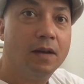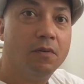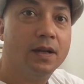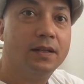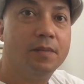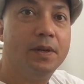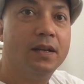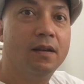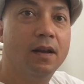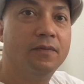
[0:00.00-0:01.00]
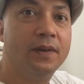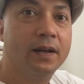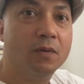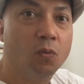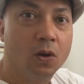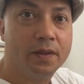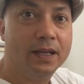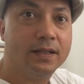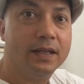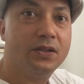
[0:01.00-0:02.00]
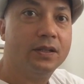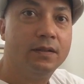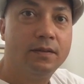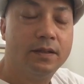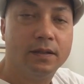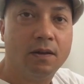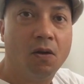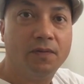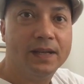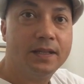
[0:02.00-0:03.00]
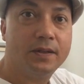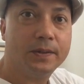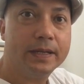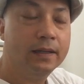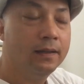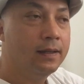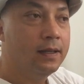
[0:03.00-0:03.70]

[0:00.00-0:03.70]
I want it to be a very worthy addition to golf history.